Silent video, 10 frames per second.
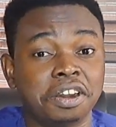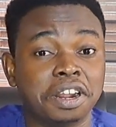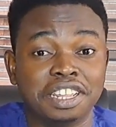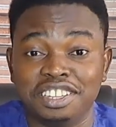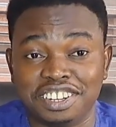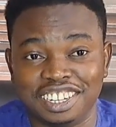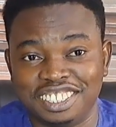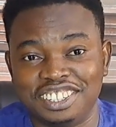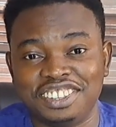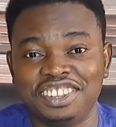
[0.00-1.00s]
naira in another
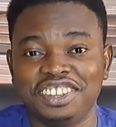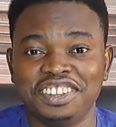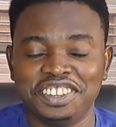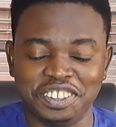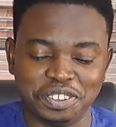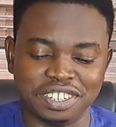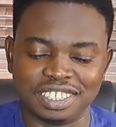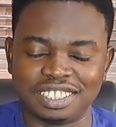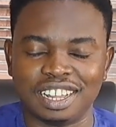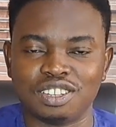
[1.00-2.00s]
city. You
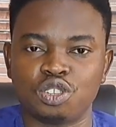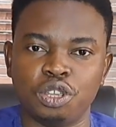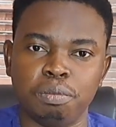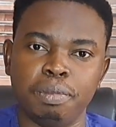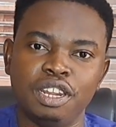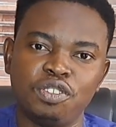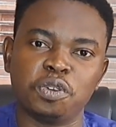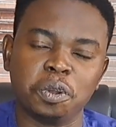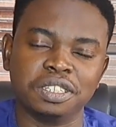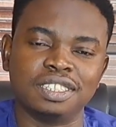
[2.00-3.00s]
understand? So you may need
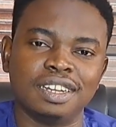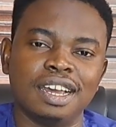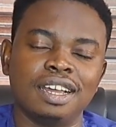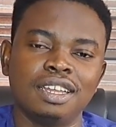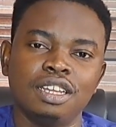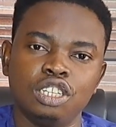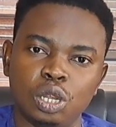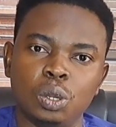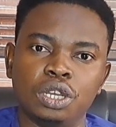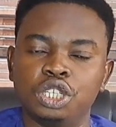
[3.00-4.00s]
to consider
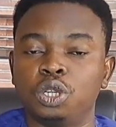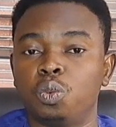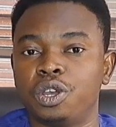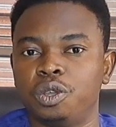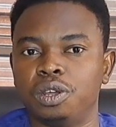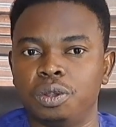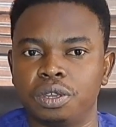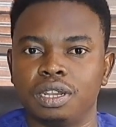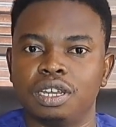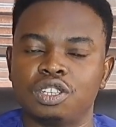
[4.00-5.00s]
the location where you are
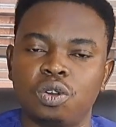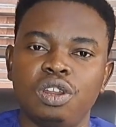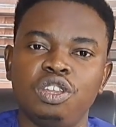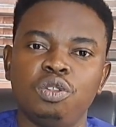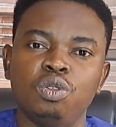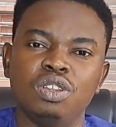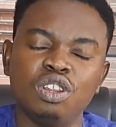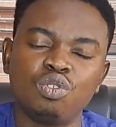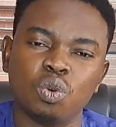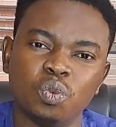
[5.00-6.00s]
looking at. Secondly, you
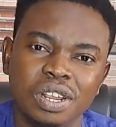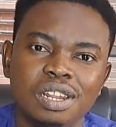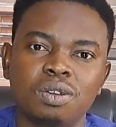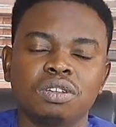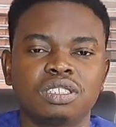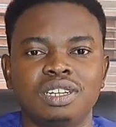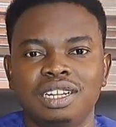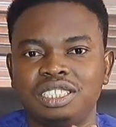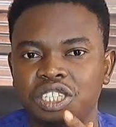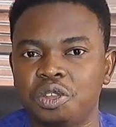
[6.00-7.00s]
need to really
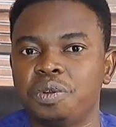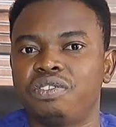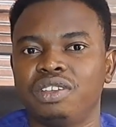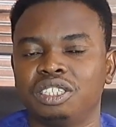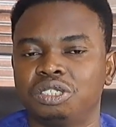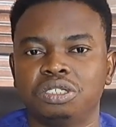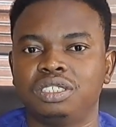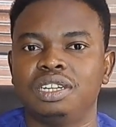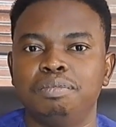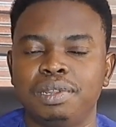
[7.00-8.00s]
consider security and
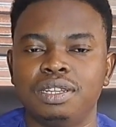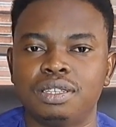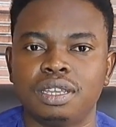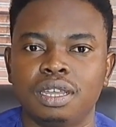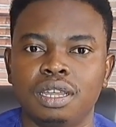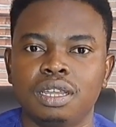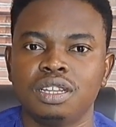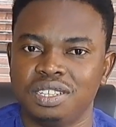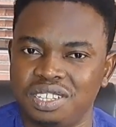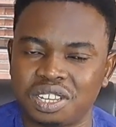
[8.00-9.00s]
sustainability.
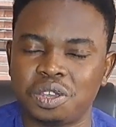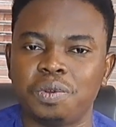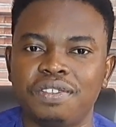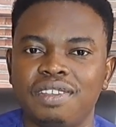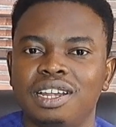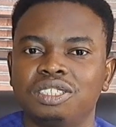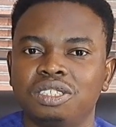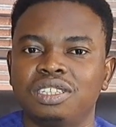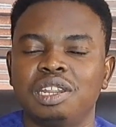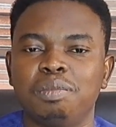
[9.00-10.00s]
Security and
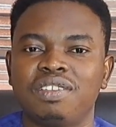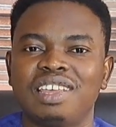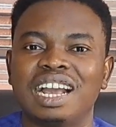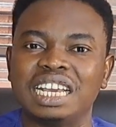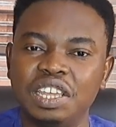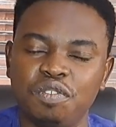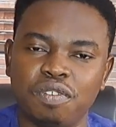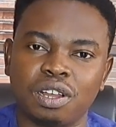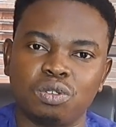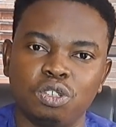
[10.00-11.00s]
sustainability are key
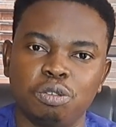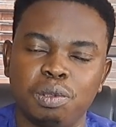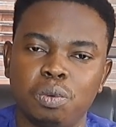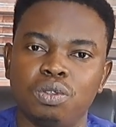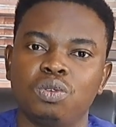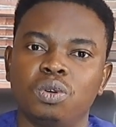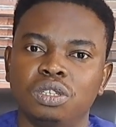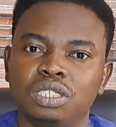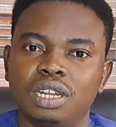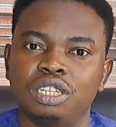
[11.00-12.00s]
factors you may want to
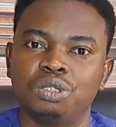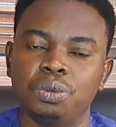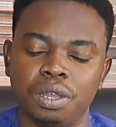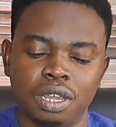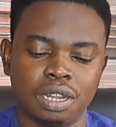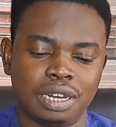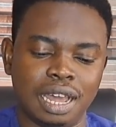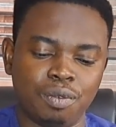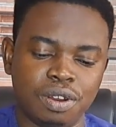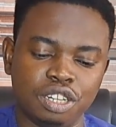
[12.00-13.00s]
consider. So
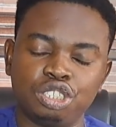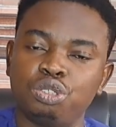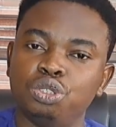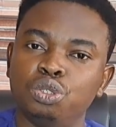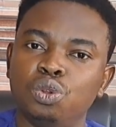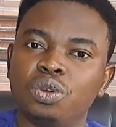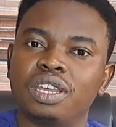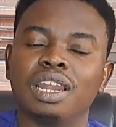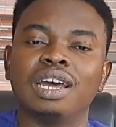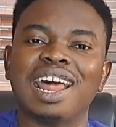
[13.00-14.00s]
that relates to you
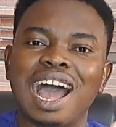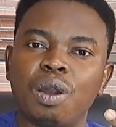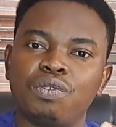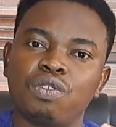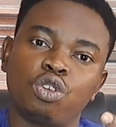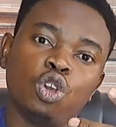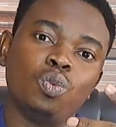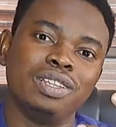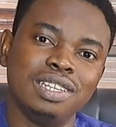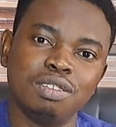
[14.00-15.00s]
looking at how
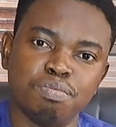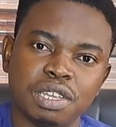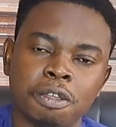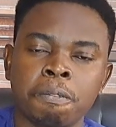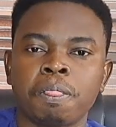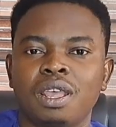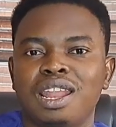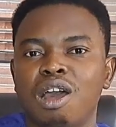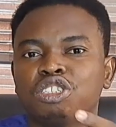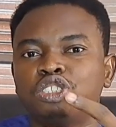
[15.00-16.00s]
secure will this be
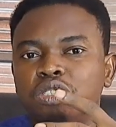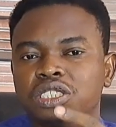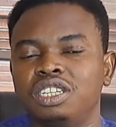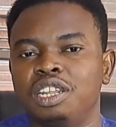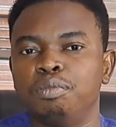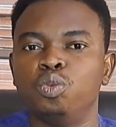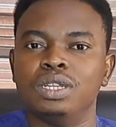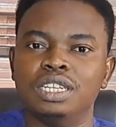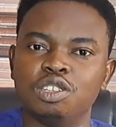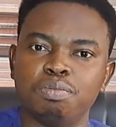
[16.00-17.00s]
and how sustainable
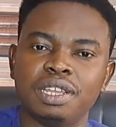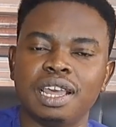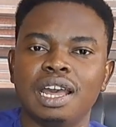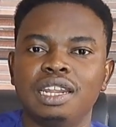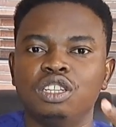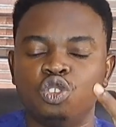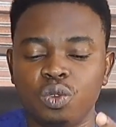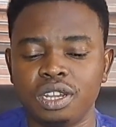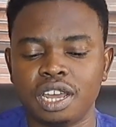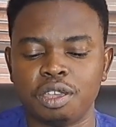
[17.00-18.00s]
will this be. And in
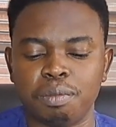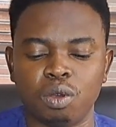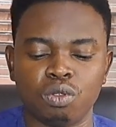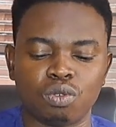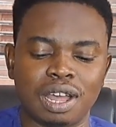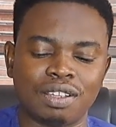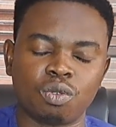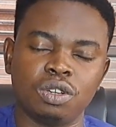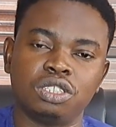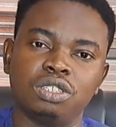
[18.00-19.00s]
doing that, you may want to
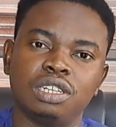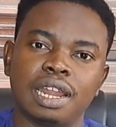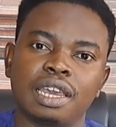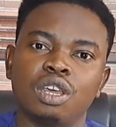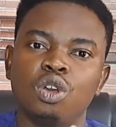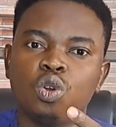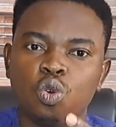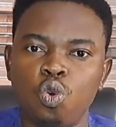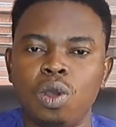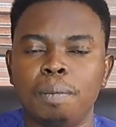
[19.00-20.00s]
ask questions like,
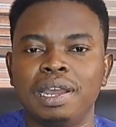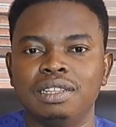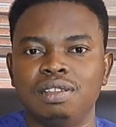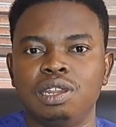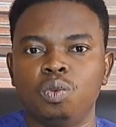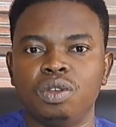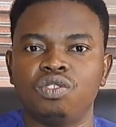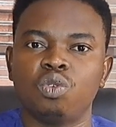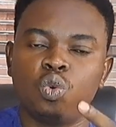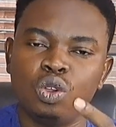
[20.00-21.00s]
who am I dealing
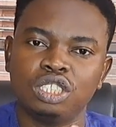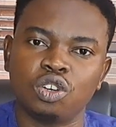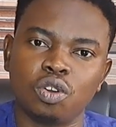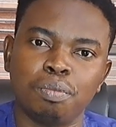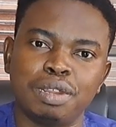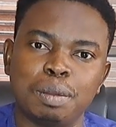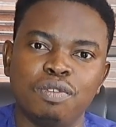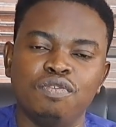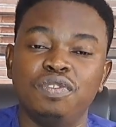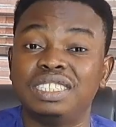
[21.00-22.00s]
with? Who is the company
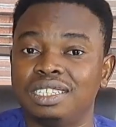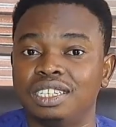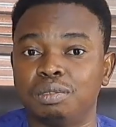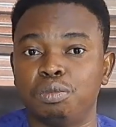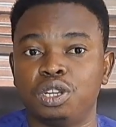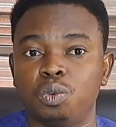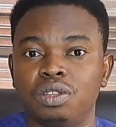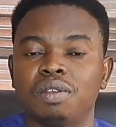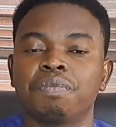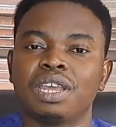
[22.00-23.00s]
I'm investing this money
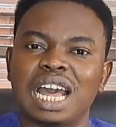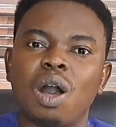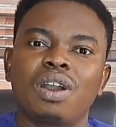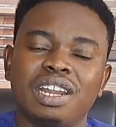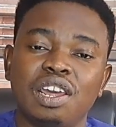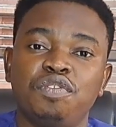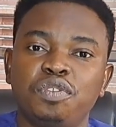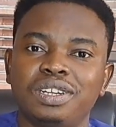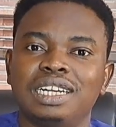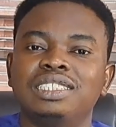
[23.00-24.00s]
with? How can I
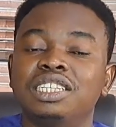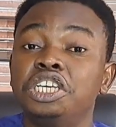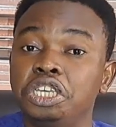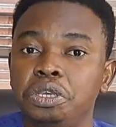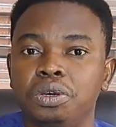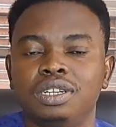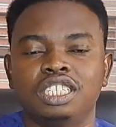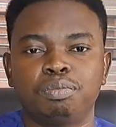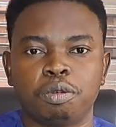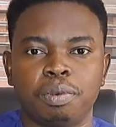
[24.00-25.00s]
further secure
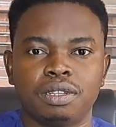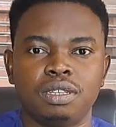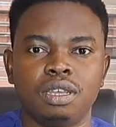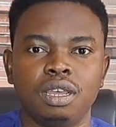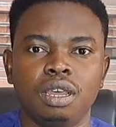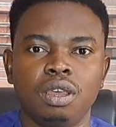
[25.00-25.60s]
this property?